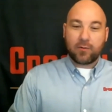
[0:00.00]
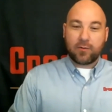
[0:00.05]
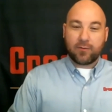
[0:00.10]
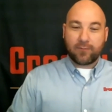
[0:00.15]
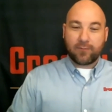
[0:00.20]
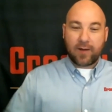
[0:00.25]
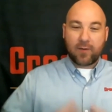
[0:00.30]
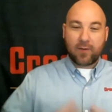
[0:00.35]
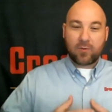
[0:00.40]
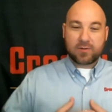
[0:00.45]
If
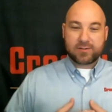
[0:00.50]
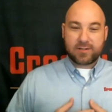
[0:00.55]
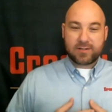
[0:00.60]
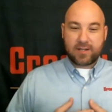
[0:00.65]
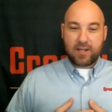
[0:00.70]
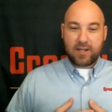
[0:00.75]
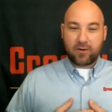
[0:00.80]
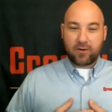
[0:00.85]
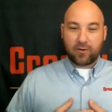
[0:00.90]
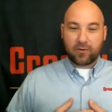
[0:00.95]
I wasn't
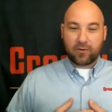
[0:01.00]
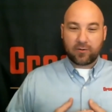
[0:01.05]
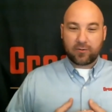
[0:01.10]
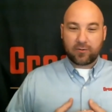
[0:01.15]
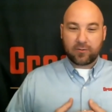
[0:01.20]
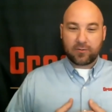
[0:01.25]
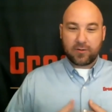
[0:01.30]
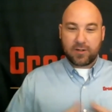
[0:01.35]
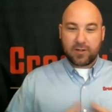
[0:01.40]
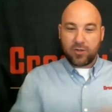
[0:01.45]
here,
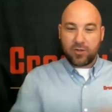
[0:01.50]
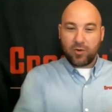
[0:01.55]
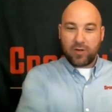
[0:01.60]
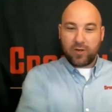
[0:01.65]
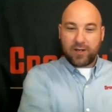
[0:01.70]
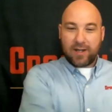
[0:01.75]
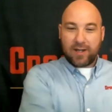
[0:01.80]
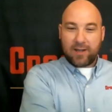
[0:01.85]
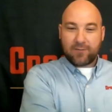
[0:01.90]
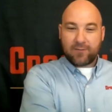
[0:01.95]
you
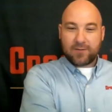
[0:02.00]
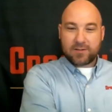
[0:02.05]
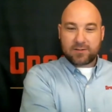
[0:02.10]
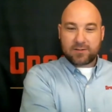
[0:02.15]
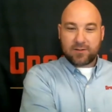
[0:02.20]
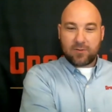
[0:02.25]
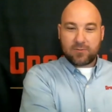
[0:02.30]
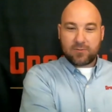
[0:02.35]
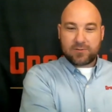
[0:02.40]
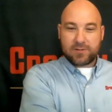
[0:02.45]
didn't have this
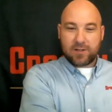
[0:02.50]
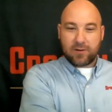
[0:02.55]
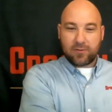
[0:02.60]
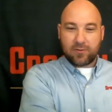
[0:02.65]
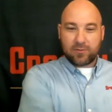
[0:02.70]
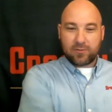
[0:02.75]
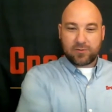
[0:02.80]
load cell.